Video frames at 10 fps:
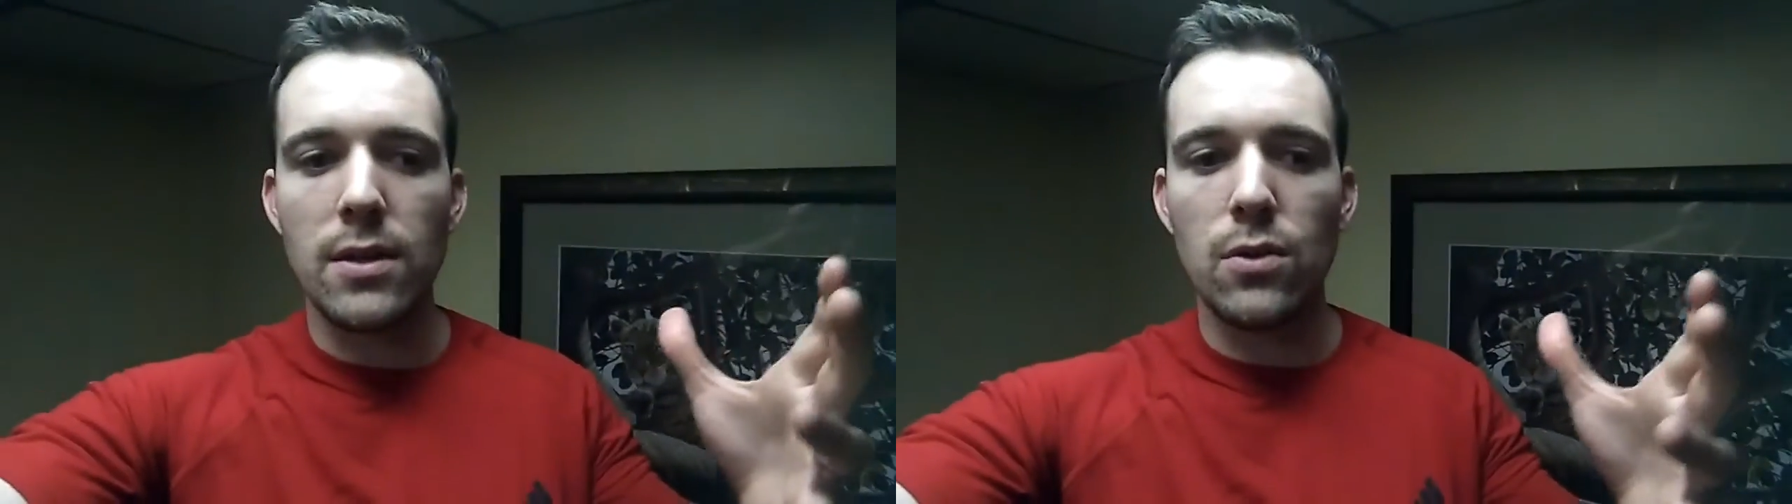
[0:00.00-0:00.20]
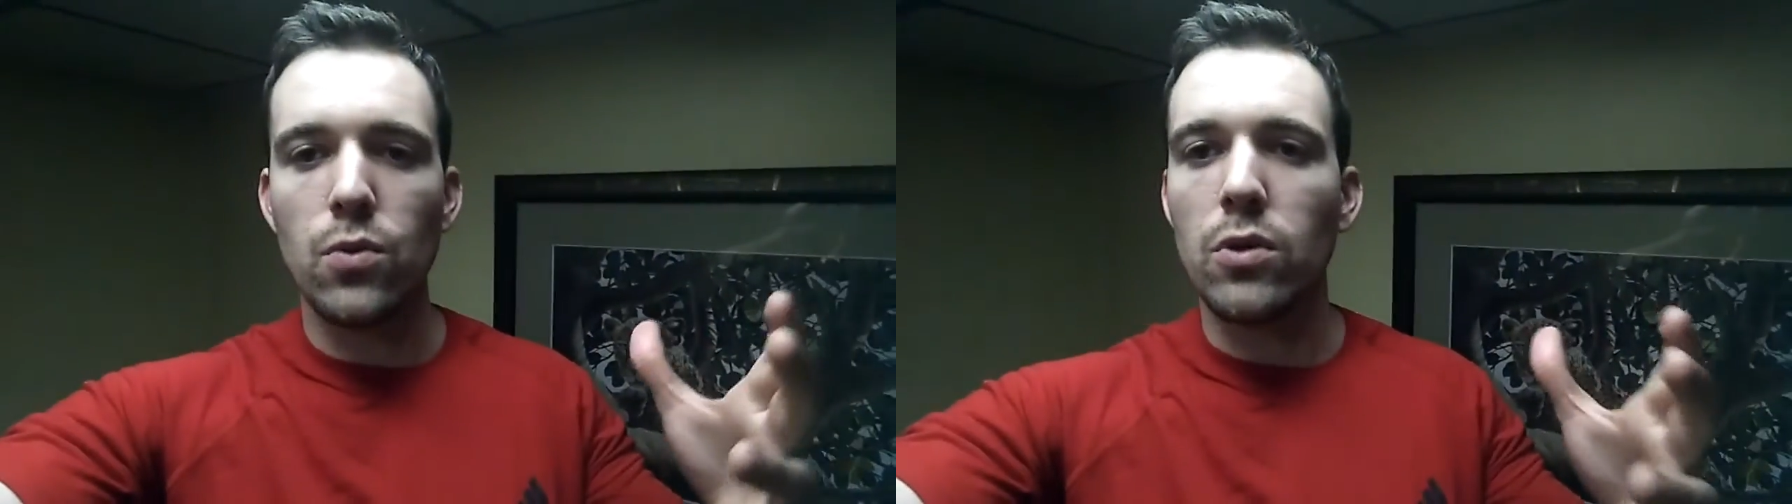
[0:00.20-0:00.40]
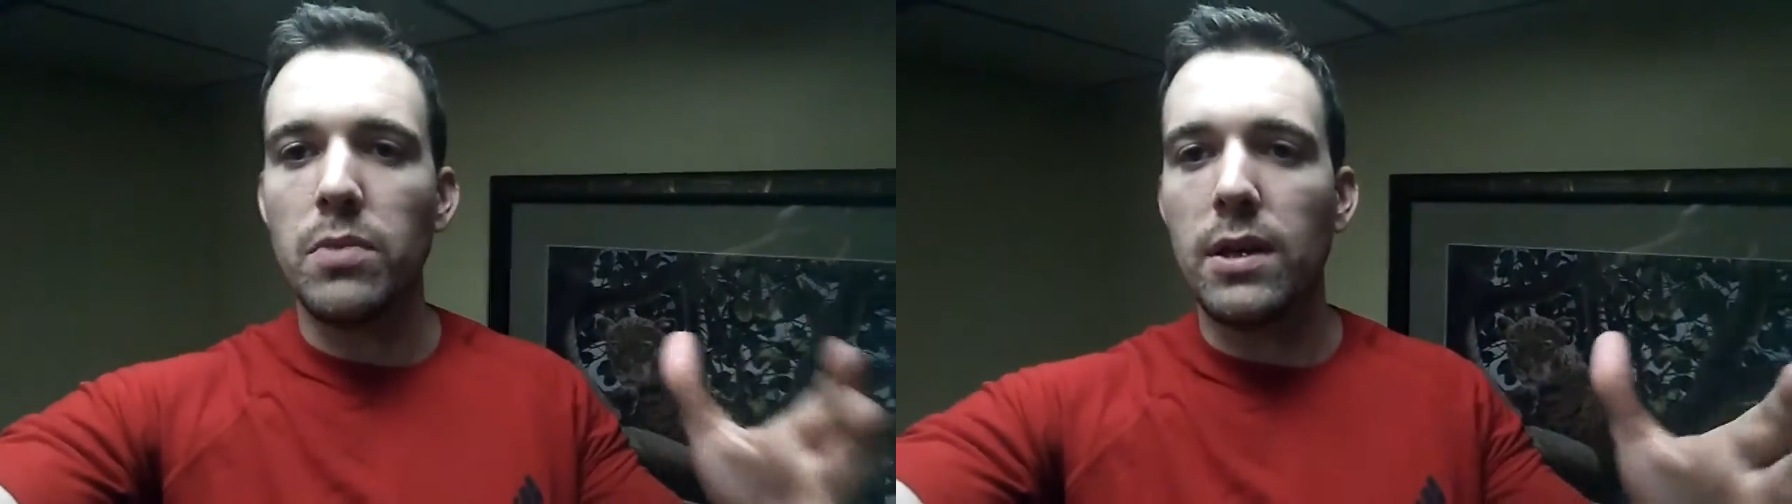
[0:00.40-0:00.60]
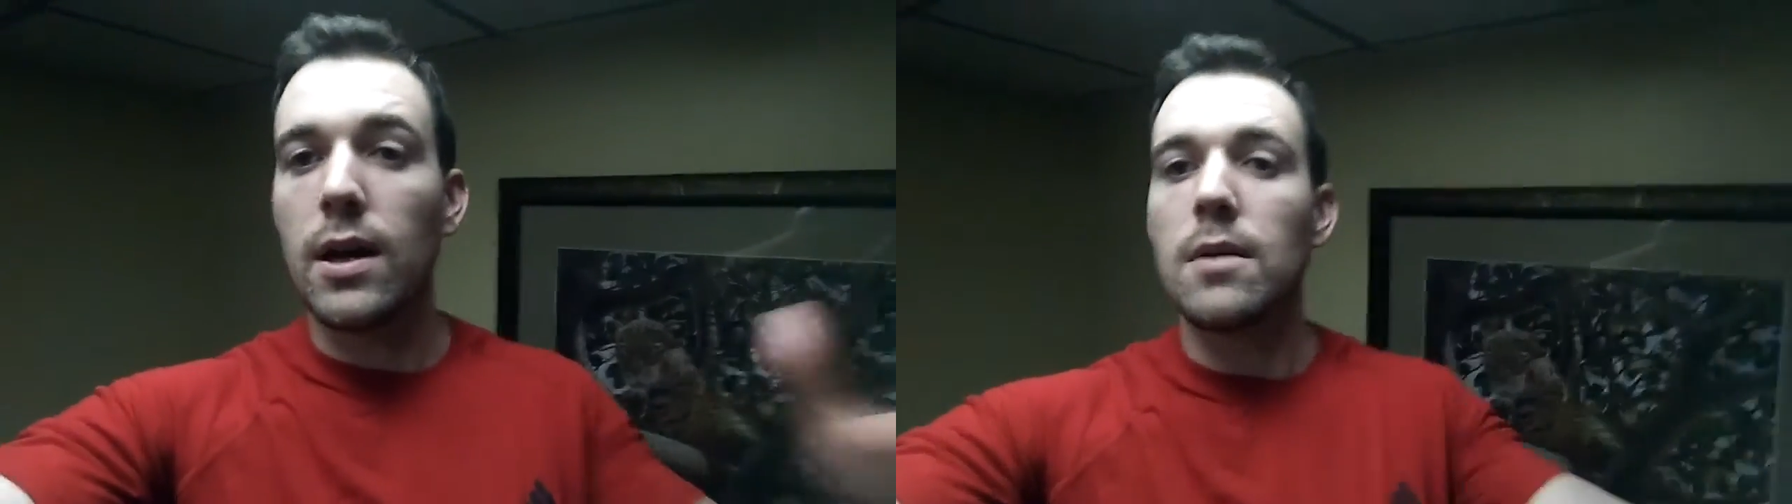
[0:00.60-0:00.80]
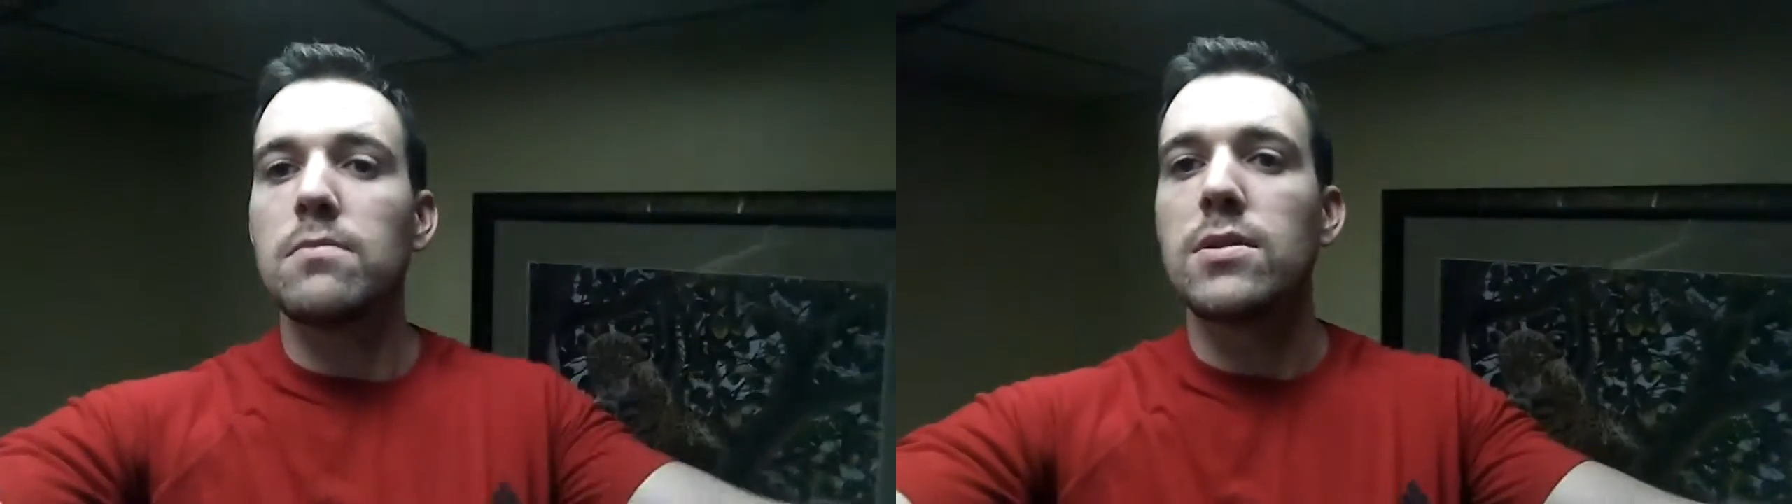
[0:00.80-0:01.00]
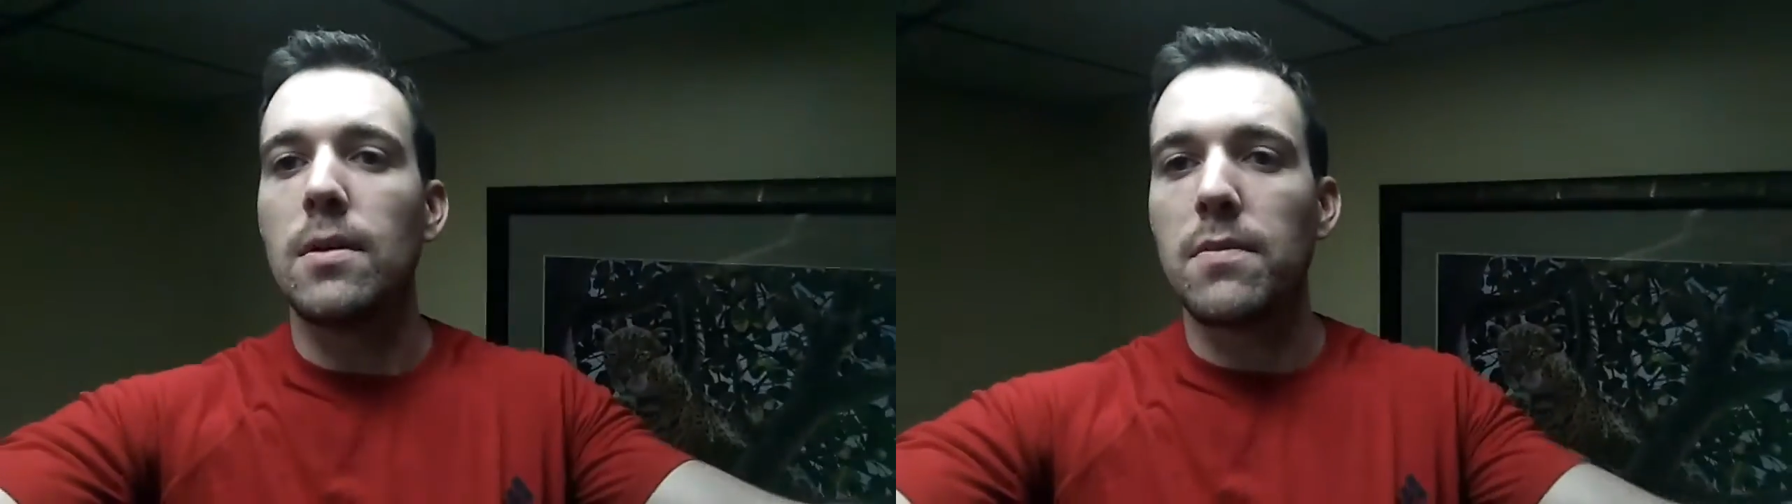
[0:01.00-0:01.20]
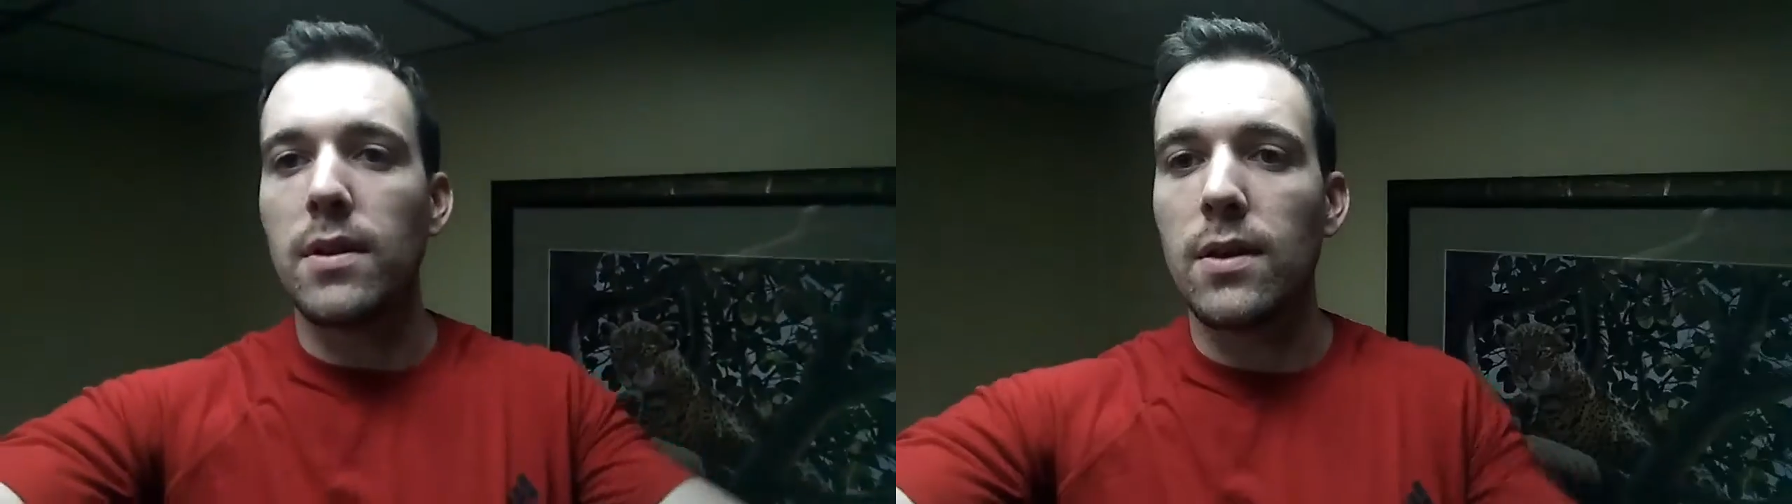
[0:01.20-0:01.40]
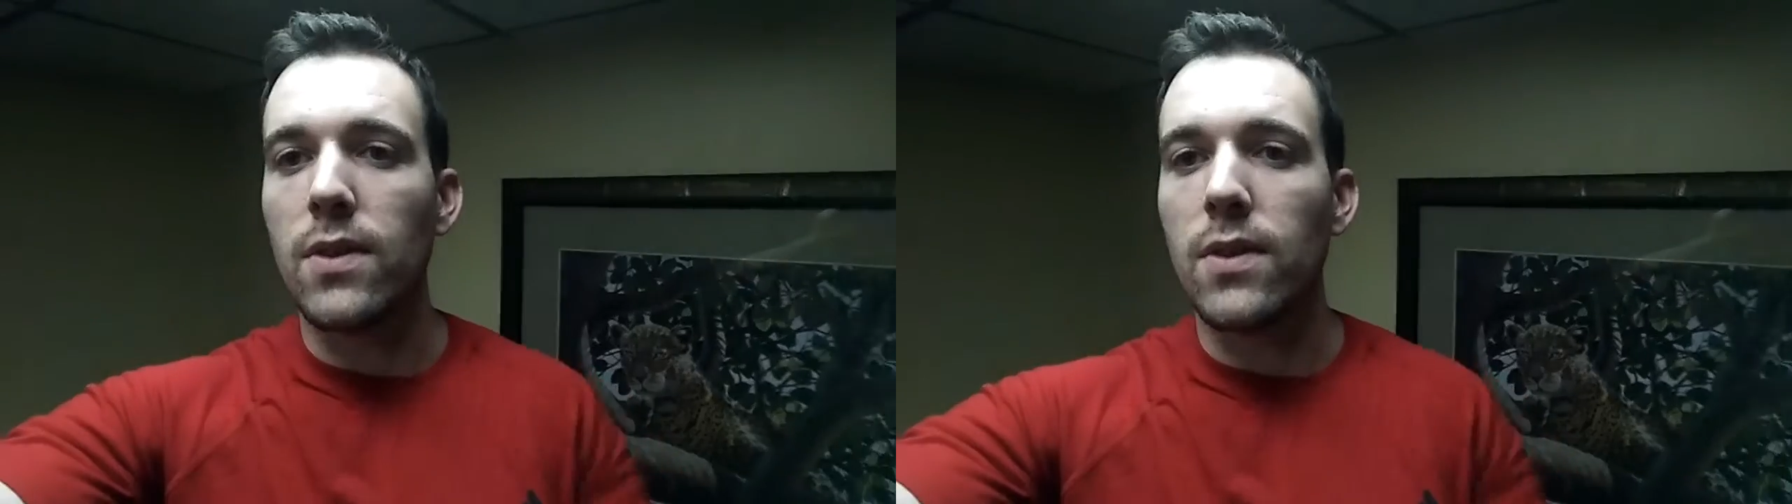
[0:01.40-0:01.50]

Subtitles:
you will become something,